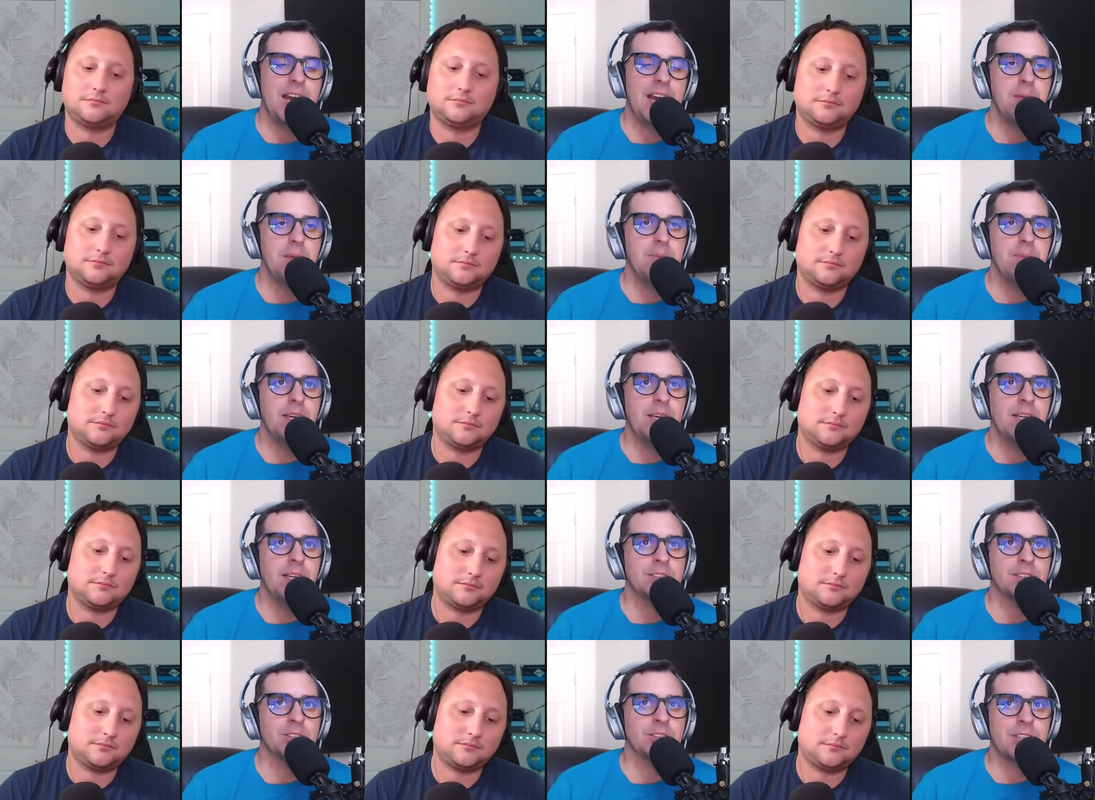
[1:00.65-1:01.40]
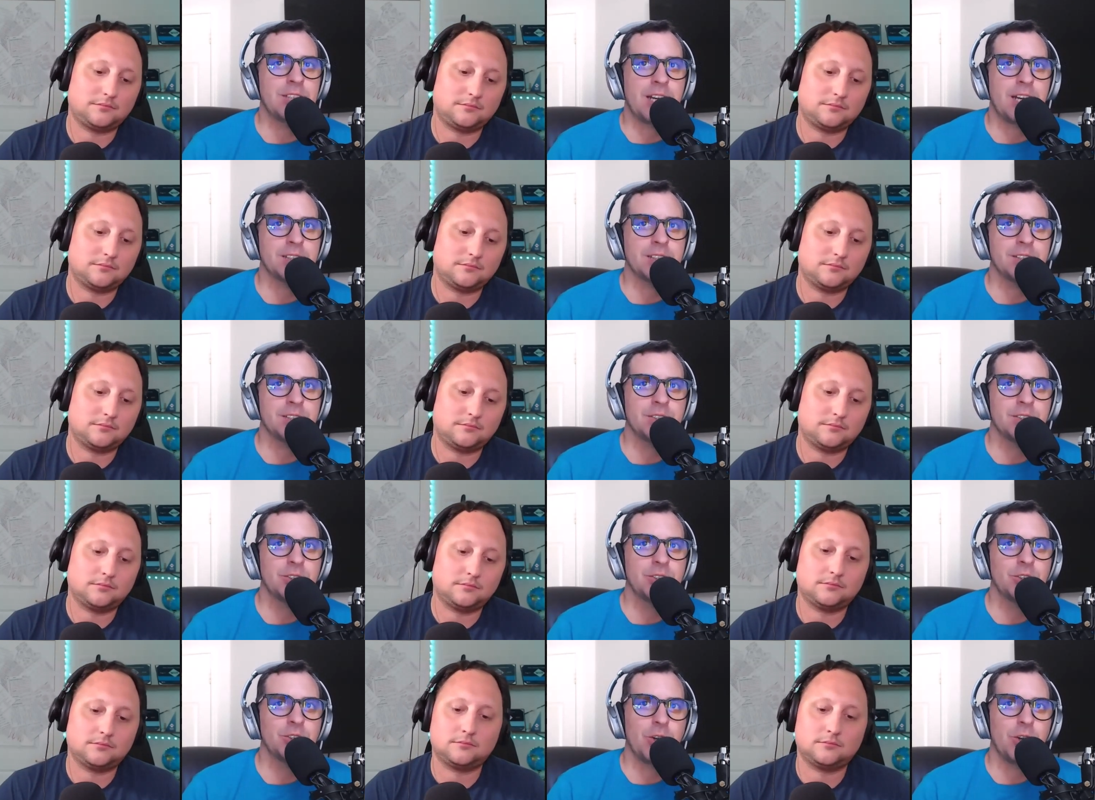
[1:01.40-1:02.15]
Speaker 1: Let me
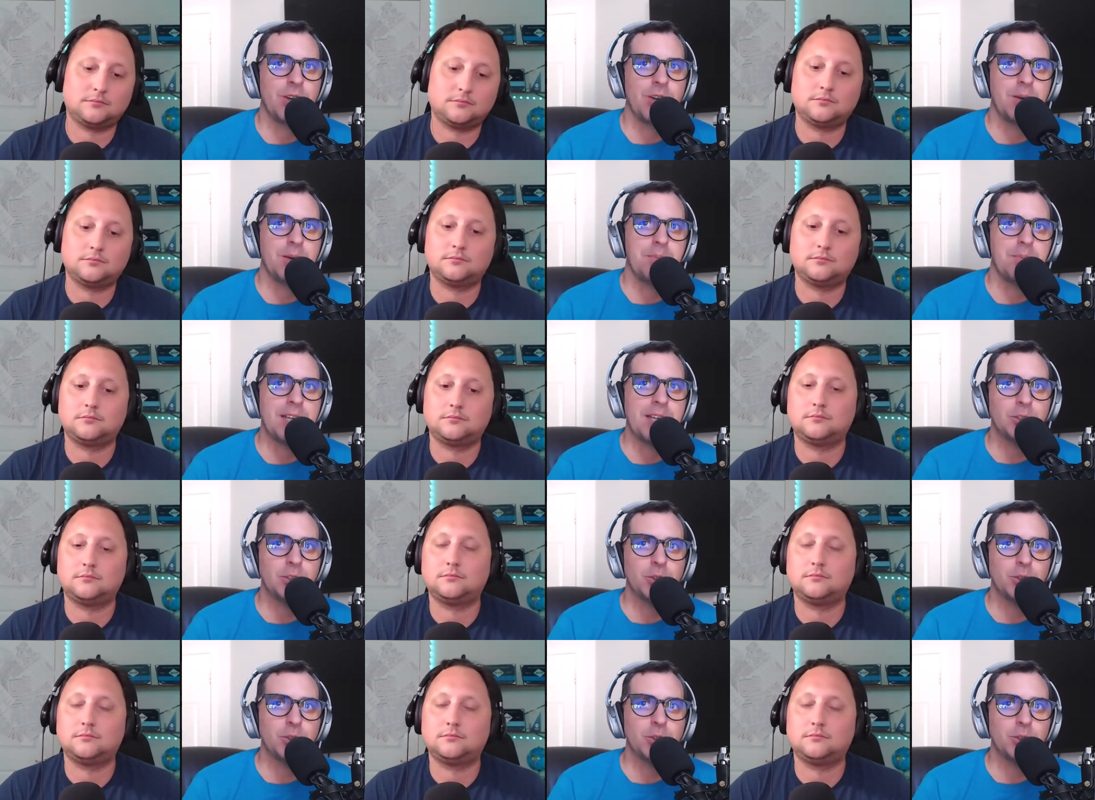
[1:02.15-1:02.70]
start sharing my